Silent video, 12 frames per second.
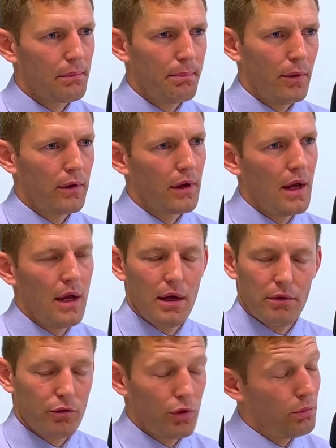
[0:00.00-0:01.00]
but
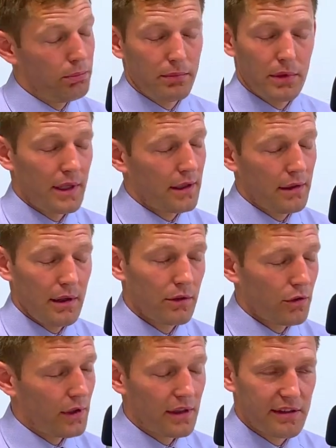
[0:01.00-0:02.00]
two
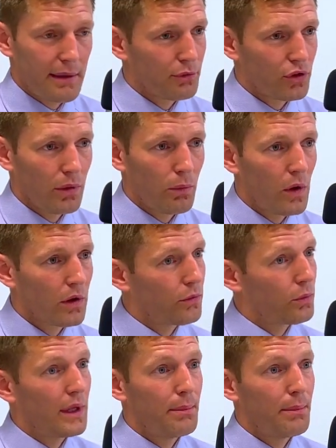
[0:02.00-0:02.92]
done exceptional work as well.